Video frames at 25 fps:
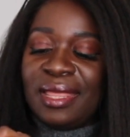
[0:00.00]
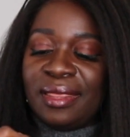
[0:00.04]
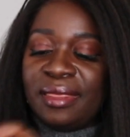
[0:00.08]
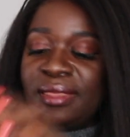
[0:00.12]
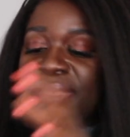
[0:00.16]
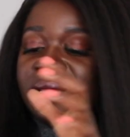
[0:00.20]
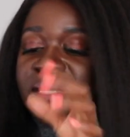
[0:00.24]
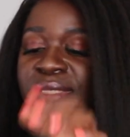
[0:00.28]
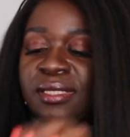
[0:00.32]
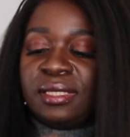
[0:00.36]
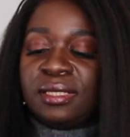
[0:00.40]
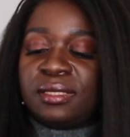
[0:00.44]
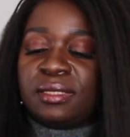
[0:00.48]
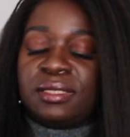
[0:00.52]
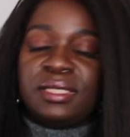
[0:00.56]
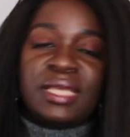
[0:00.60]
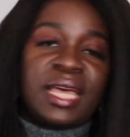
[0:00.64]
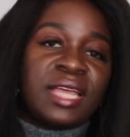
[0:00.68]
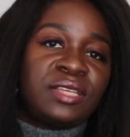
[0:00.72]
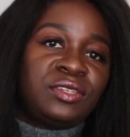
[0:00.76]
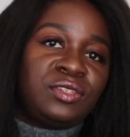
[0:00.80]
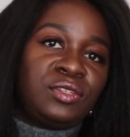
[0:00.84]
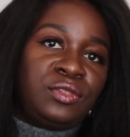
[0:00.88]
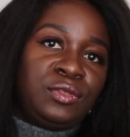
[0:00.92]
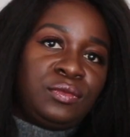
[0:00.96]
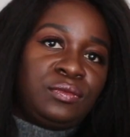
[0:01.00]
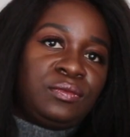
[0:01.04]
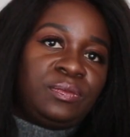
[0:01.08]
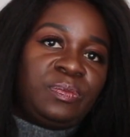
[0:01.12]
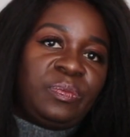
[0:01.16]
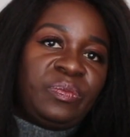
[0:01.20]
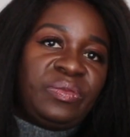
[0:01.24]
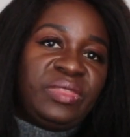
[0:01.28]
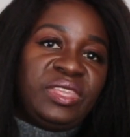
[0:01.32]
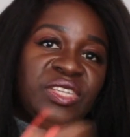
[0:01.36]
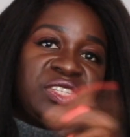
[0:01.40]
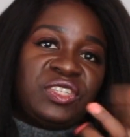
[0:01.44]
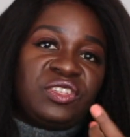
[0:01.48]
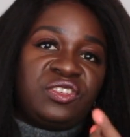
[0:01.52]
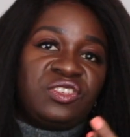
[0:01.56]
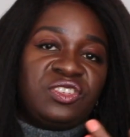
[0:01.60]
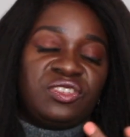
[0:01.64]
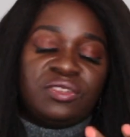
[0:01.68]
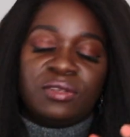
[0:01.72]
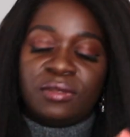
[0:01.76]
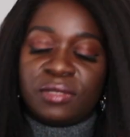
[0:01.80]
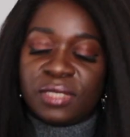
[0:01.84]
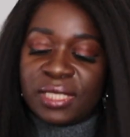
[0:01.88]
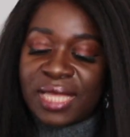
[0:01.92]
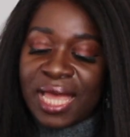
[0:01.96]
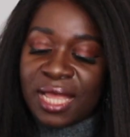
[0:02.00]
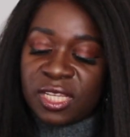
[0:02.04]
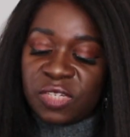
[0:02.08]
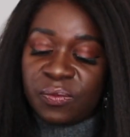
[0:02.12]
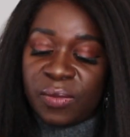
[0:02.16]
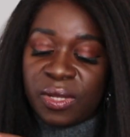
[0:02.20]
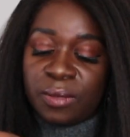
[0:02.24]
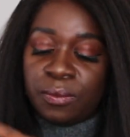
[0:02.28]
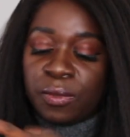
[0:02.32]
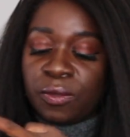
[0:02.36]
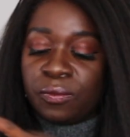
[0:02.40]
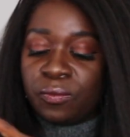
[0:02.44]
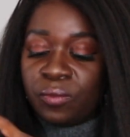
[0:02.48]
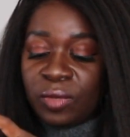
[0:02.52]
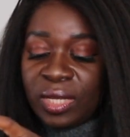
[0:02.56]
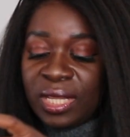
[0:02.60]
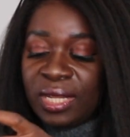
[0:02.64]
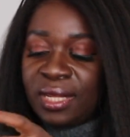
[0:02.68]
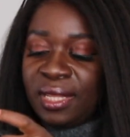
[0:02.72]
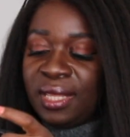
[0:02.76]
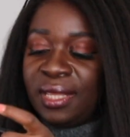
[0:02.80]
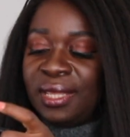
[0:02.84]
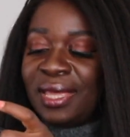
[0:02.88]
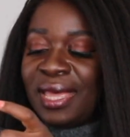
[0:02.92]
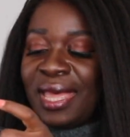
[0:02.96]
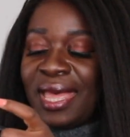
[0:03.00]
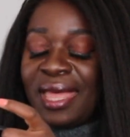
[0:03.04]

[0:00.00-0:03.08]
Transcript: this is attached to this additional attachment, but really